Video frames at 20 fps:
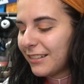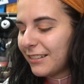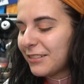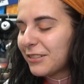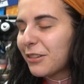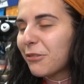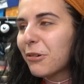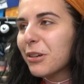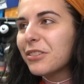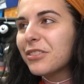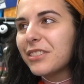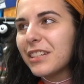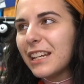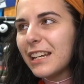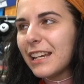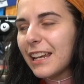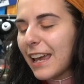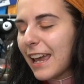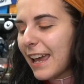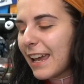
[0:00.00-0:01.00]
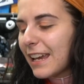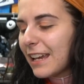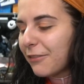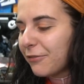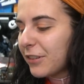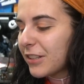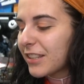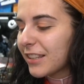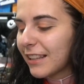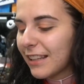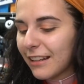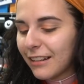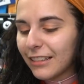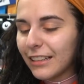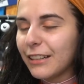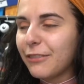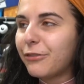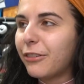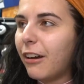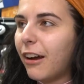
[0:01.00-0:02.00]
So we'll see, A, if it's
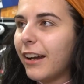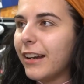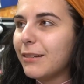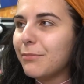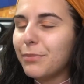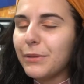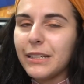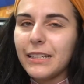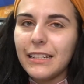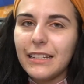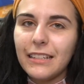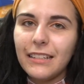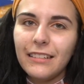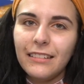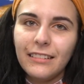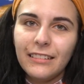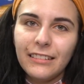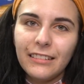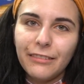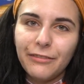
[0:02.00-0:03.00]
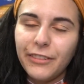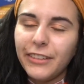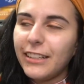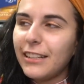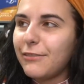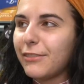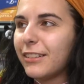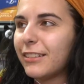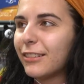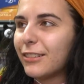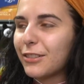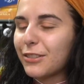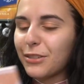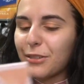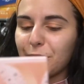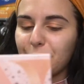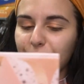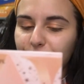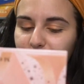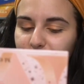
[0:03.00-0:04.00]
literally fine, B, if it even looks
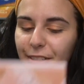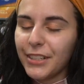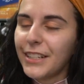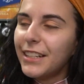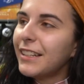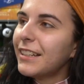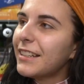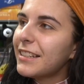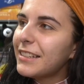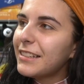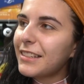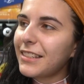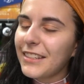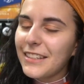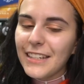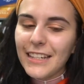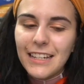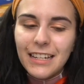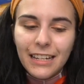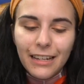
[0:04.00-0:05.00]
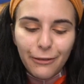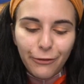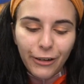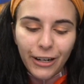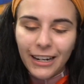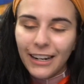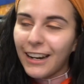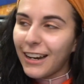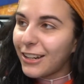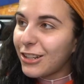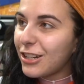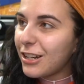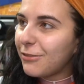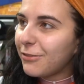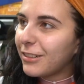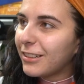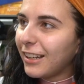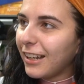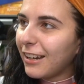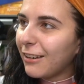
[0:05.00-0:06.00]
cool, see if I could actually
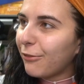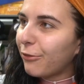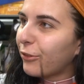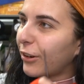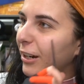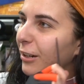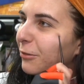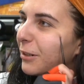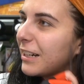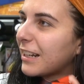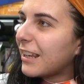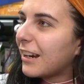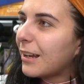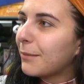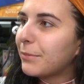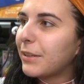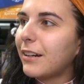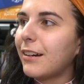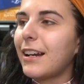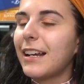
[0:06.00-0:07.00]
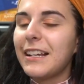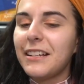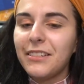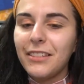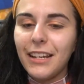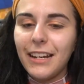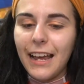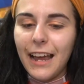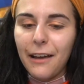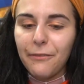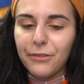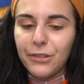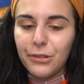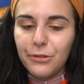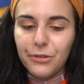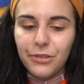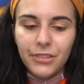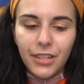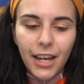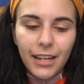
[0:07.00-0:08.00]
even, like, find a way to get up there. I guess I'd have
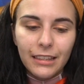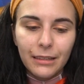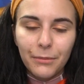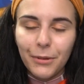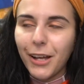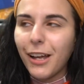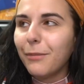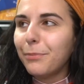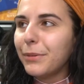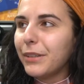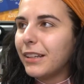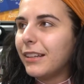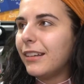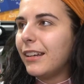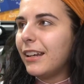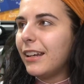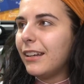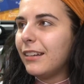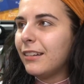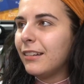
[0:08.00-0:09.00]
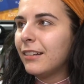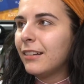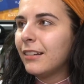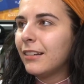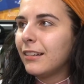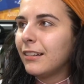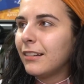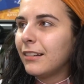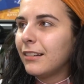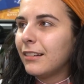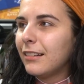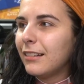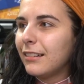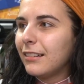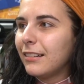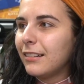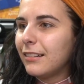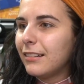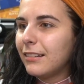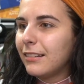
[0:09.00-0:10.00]
to stack them up and then
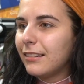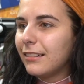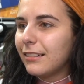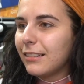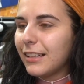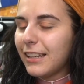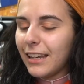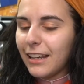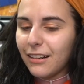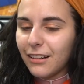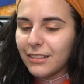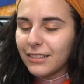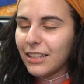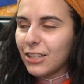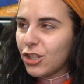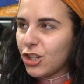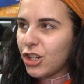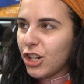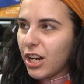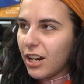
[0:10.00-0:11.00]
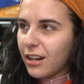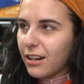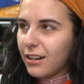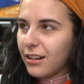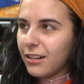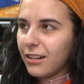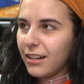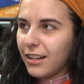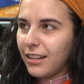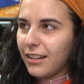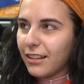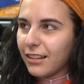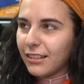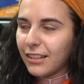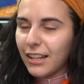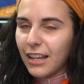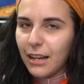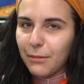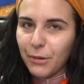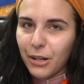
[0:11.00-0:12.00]
get on the chair and then
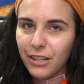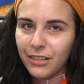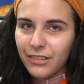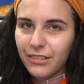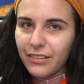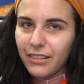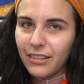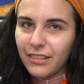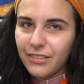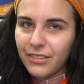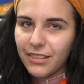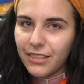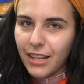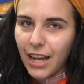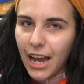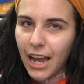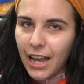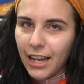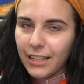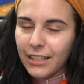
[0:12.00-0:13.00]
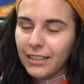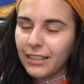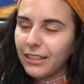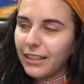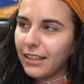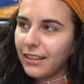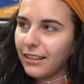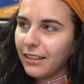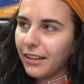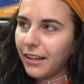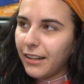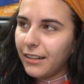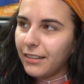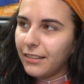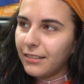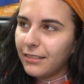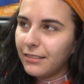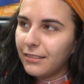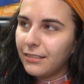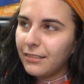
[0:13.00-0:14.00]
climb onto the stack and
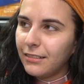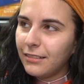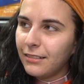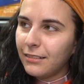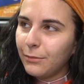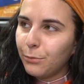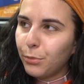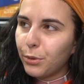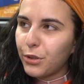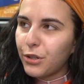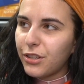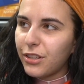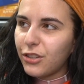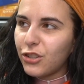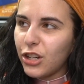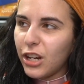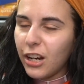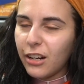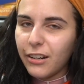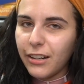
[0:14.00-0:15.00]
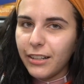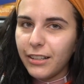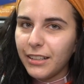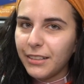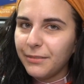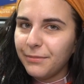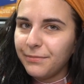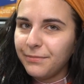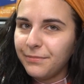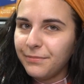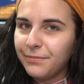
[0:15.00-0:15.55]
then push the chair in.